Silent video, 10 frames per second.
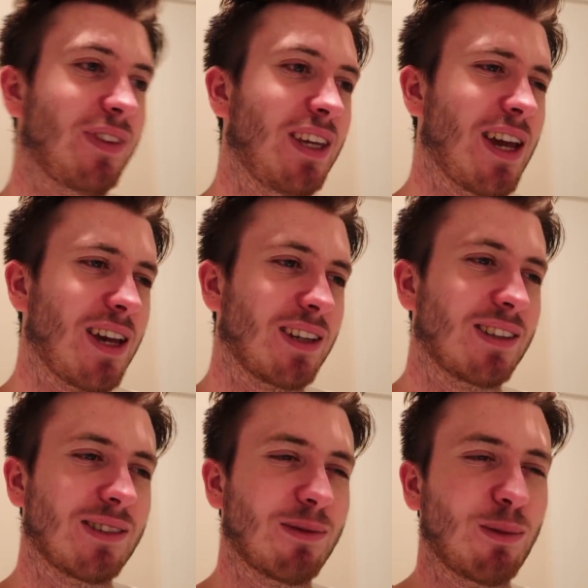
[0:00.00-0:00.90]
yeah,
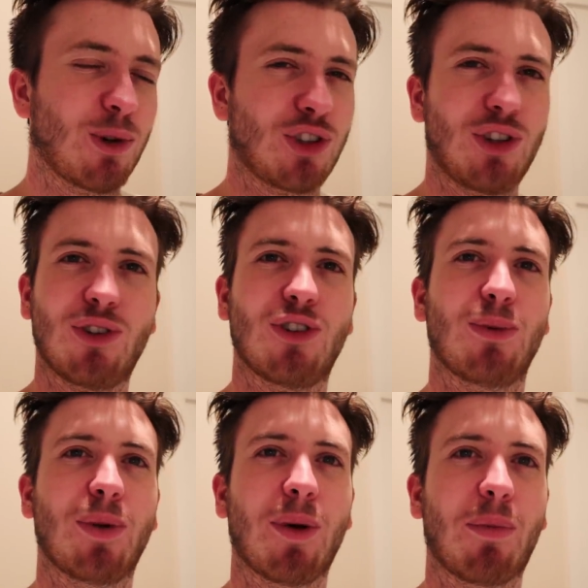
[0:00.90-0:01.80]
watch
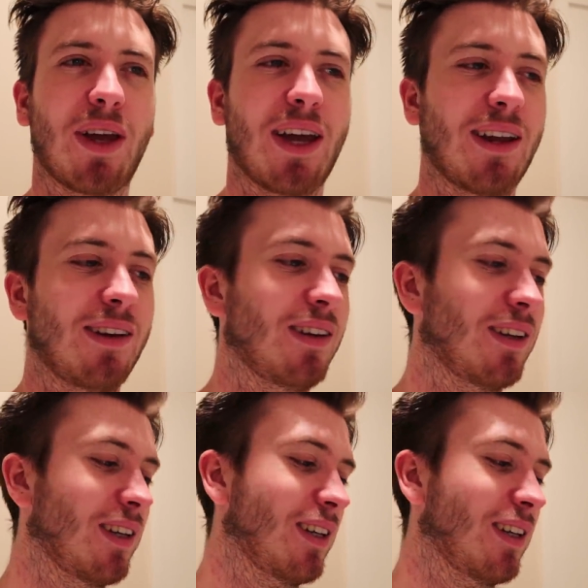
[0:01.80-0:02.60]
YouTube in my bed,